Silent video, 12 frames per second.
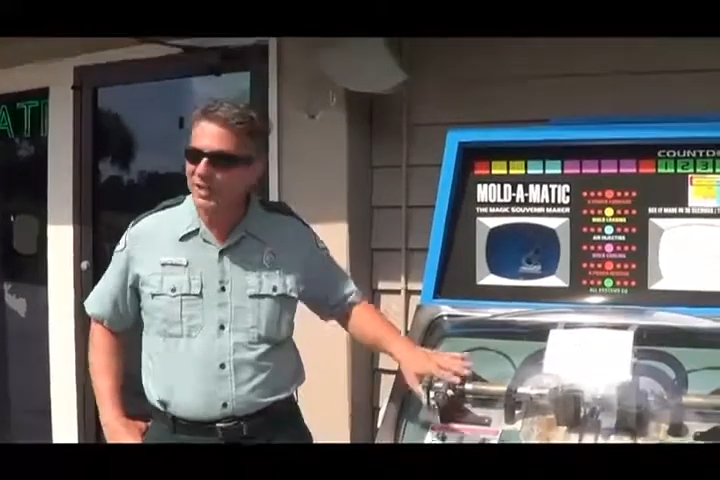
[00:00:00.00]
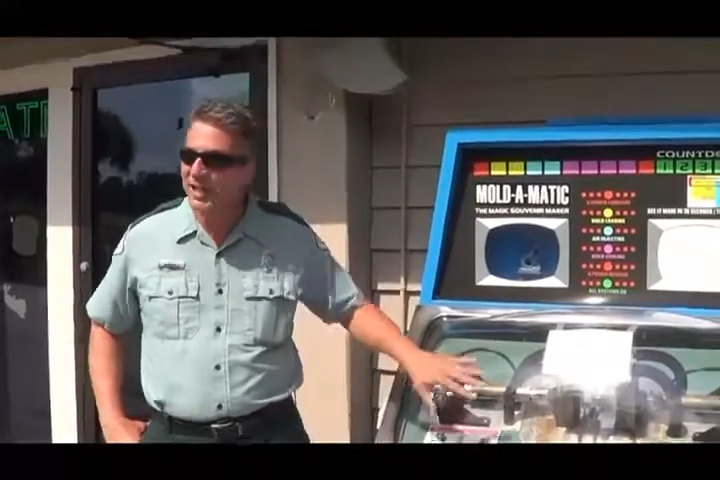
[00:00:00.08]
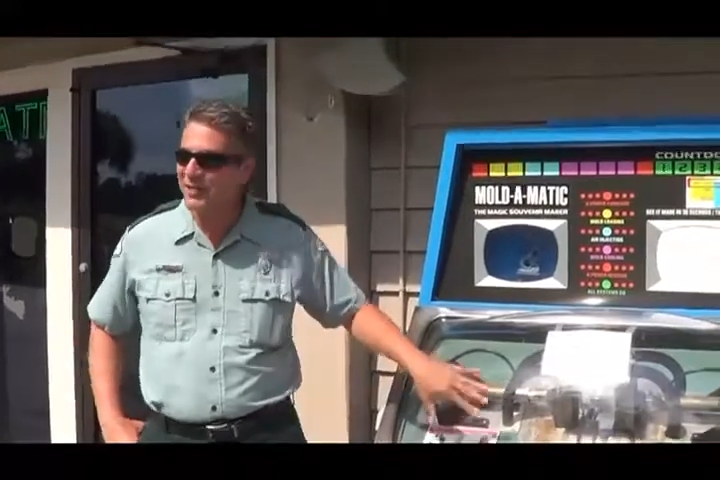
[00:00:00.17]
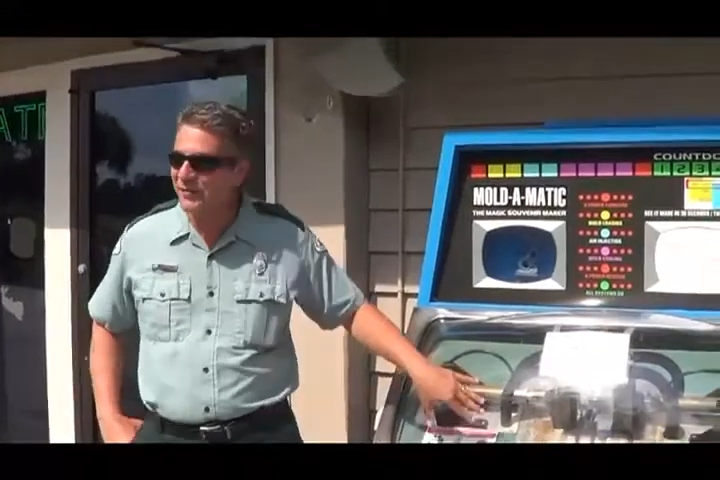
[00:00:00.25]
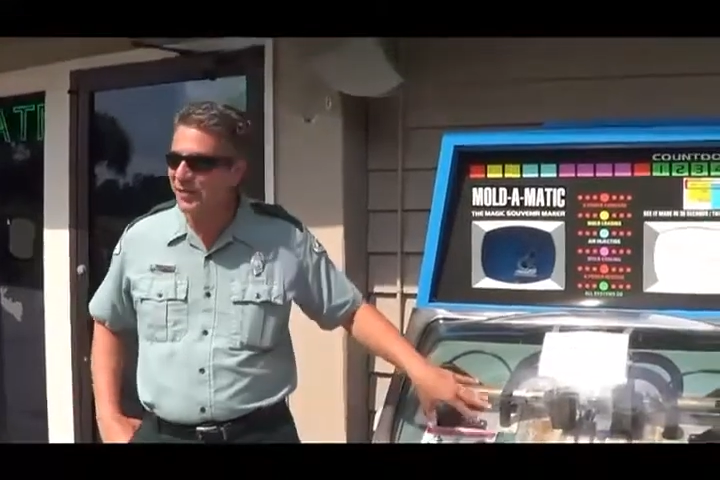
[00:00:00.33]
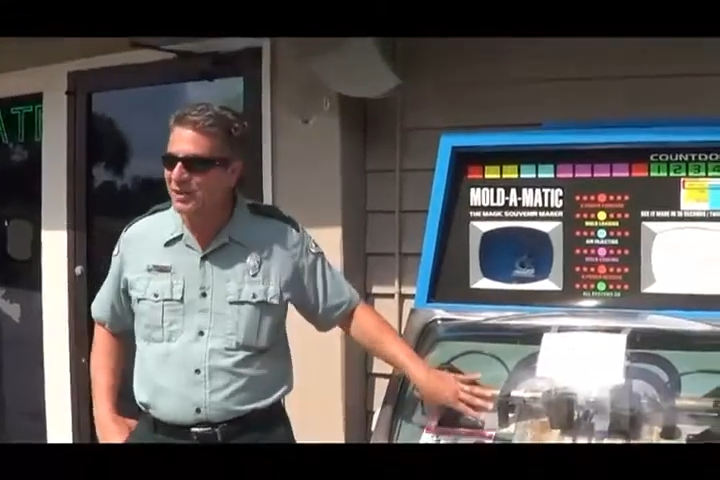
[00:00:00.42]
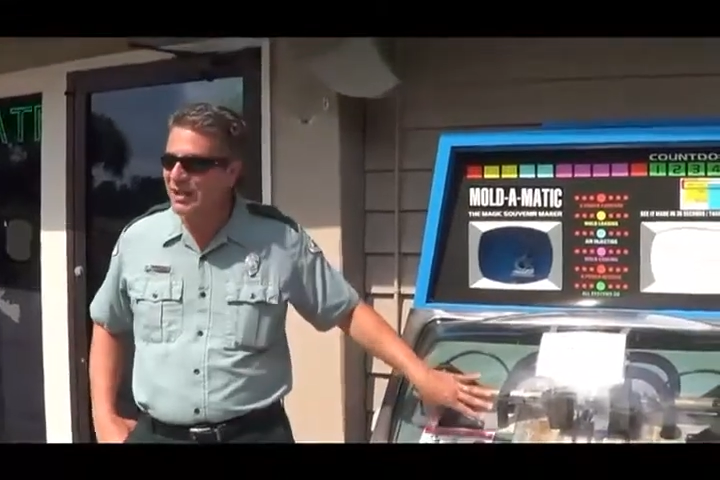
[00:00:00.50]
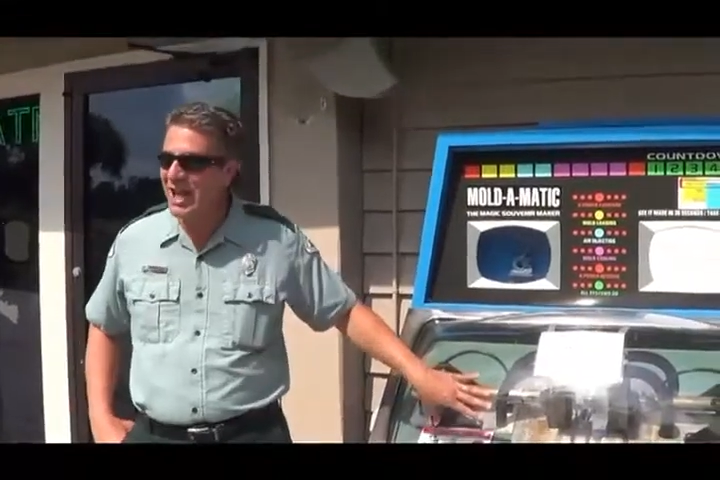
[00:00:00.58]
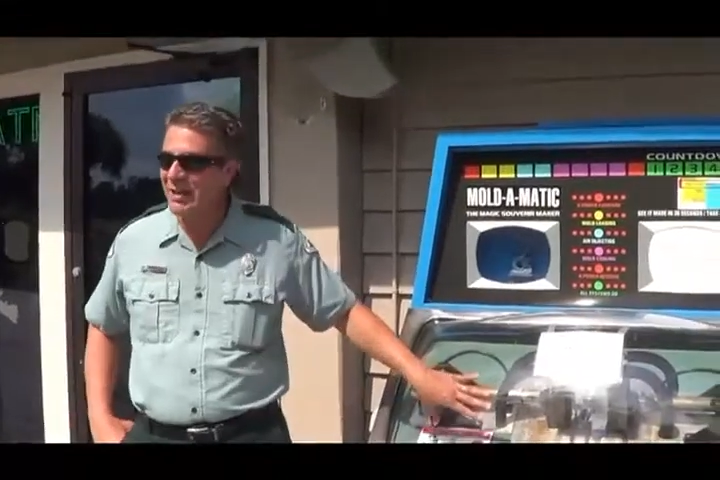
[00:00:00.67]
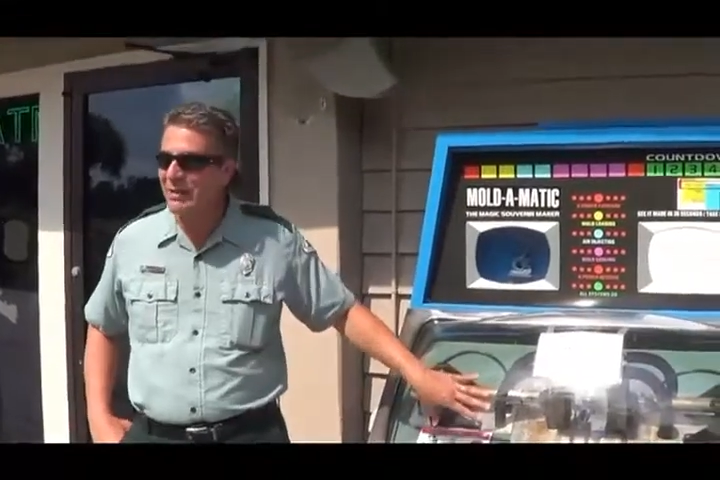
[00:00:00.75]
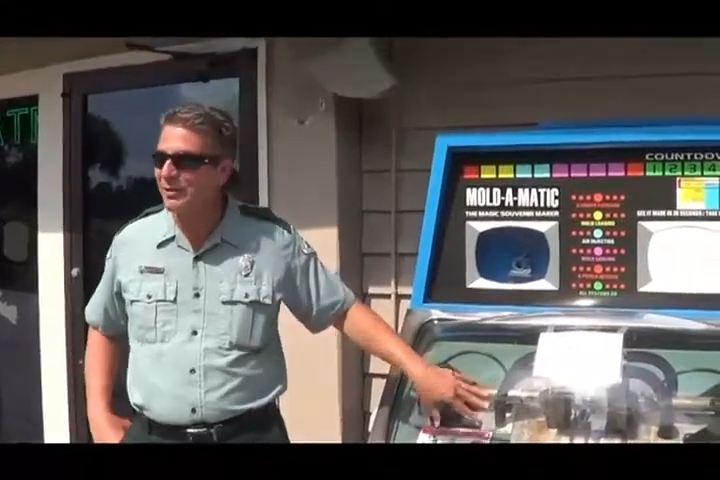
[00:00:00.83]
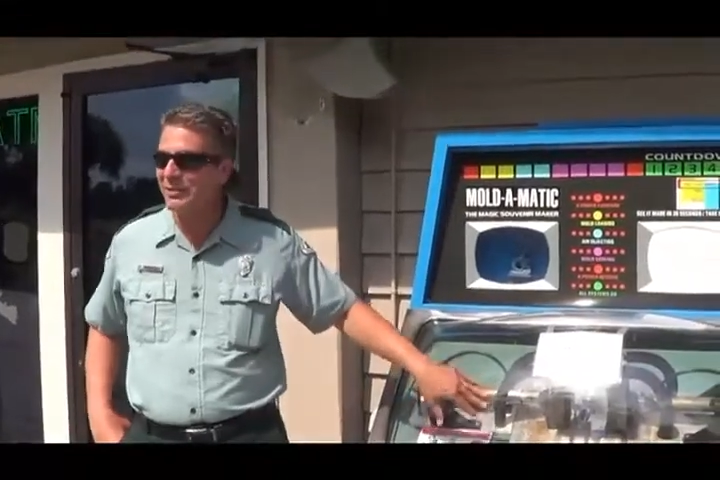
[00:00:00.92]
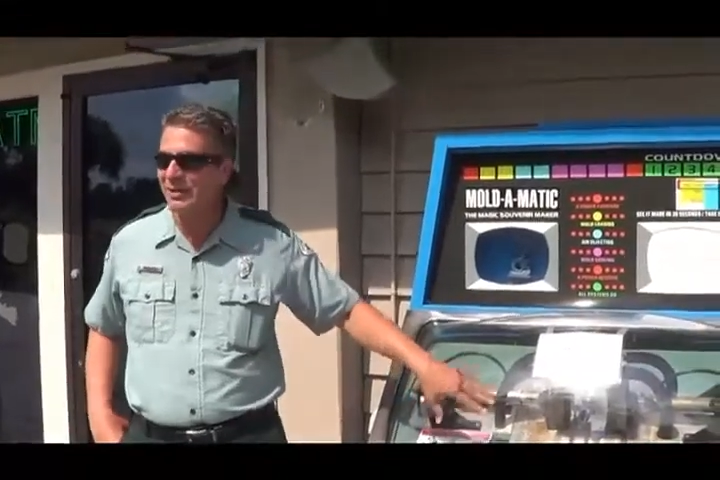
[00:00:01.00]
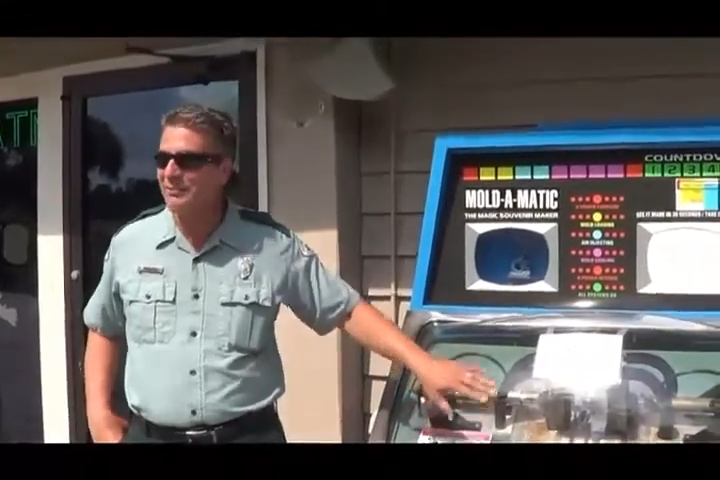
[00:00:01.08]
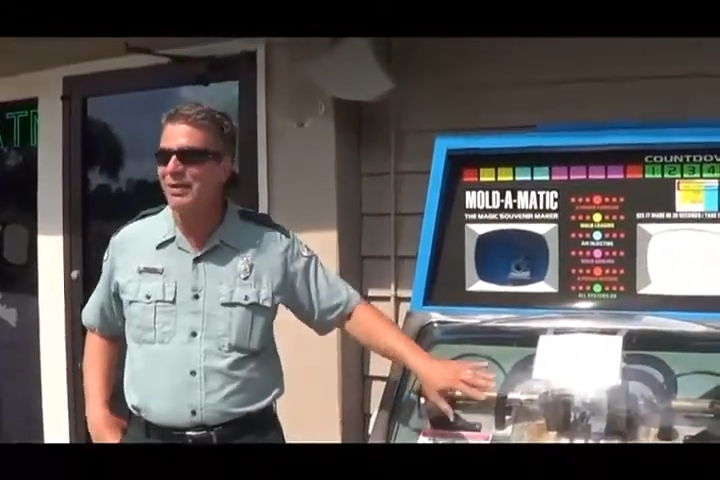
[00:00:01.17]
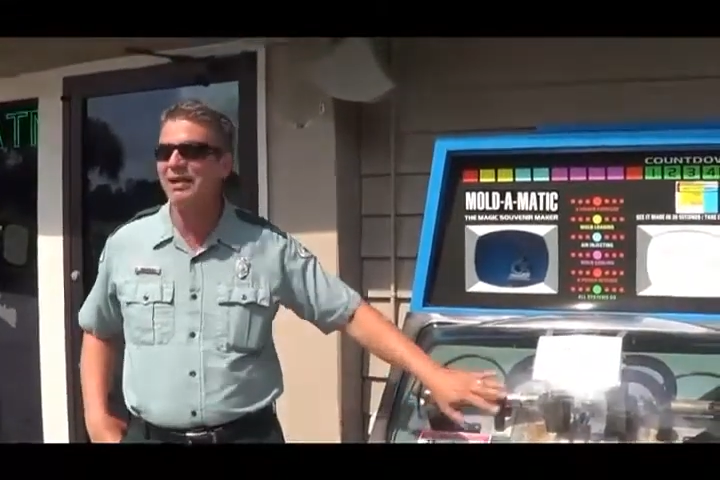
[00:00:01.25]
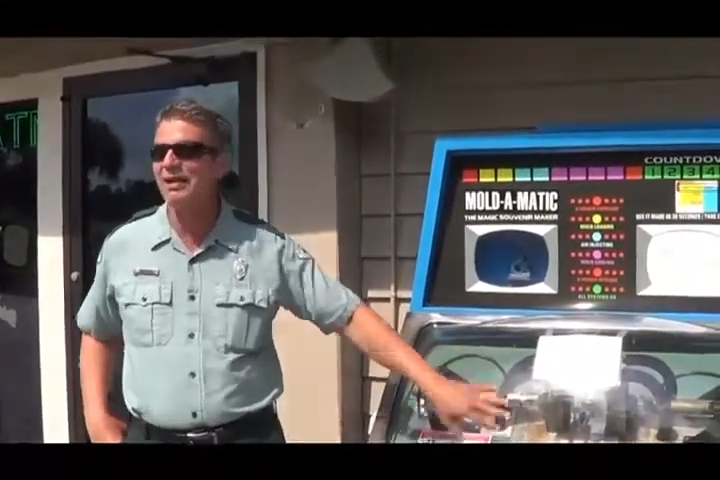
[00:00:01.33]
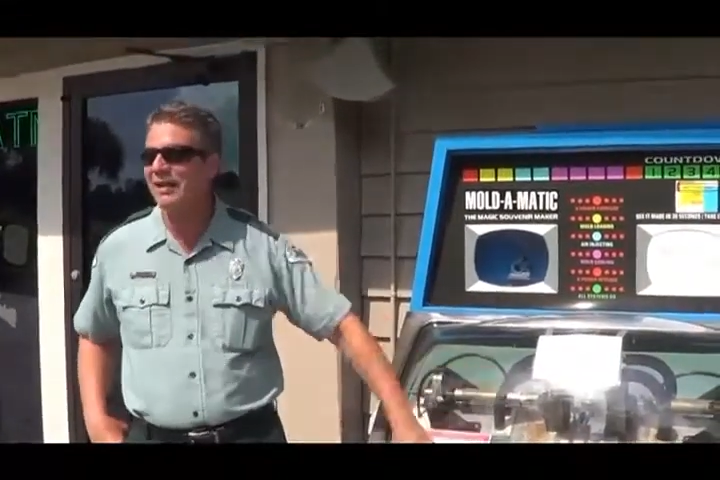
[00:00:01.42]
this thing first came, I
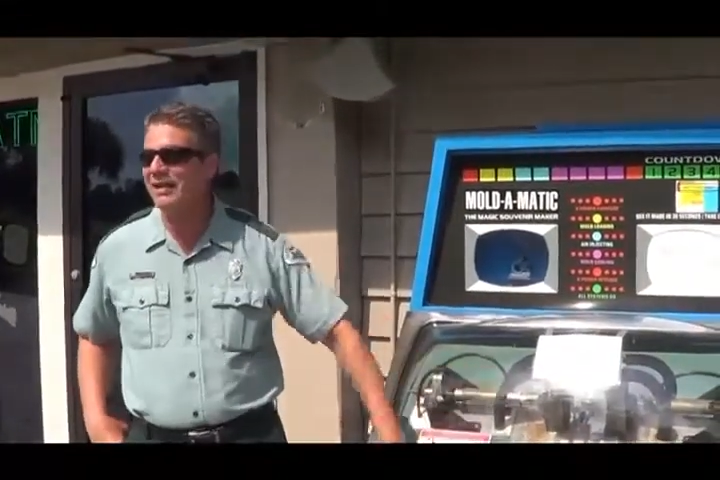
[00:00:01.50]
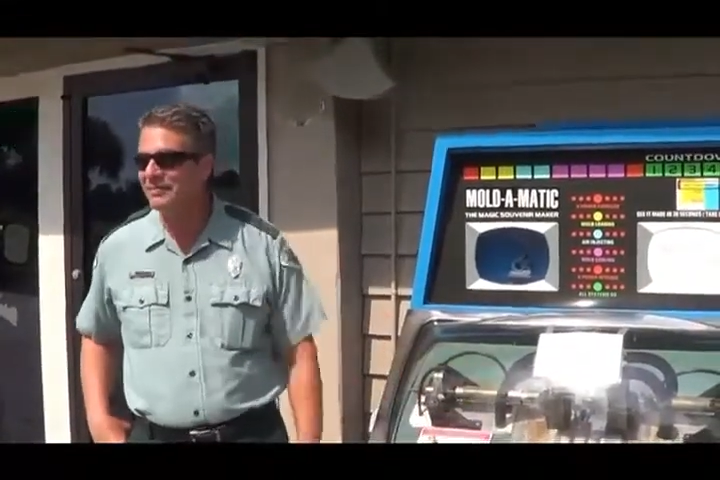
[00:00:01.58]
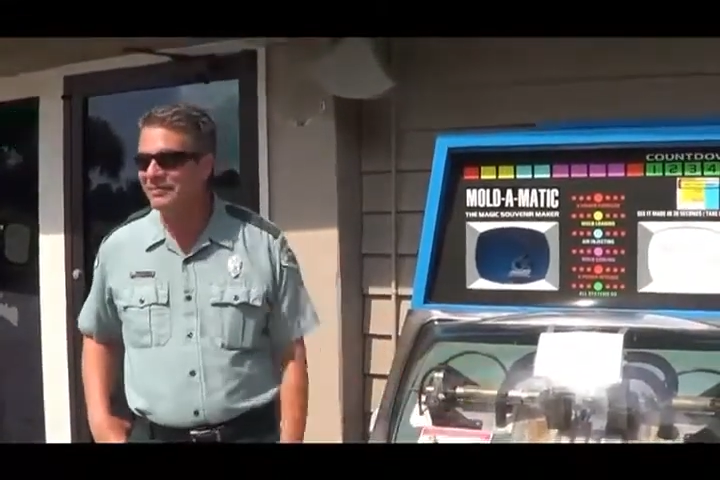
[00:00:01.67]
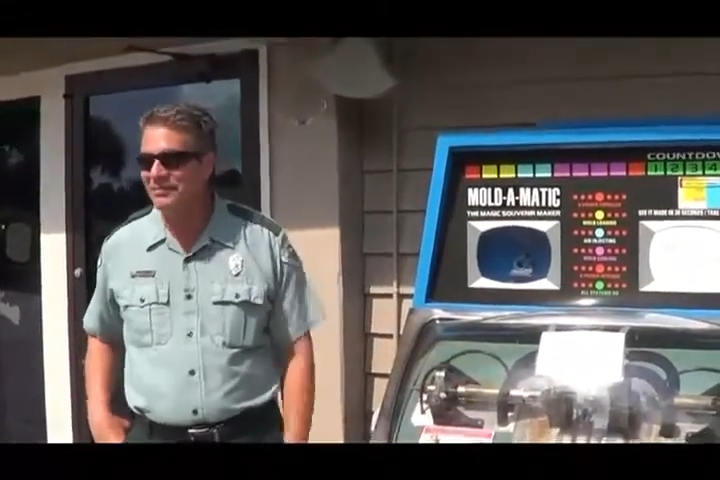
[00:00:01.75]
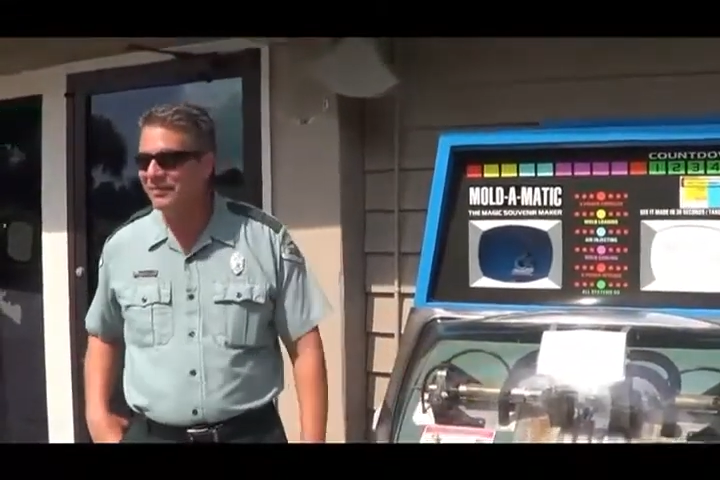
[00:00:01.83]
immediately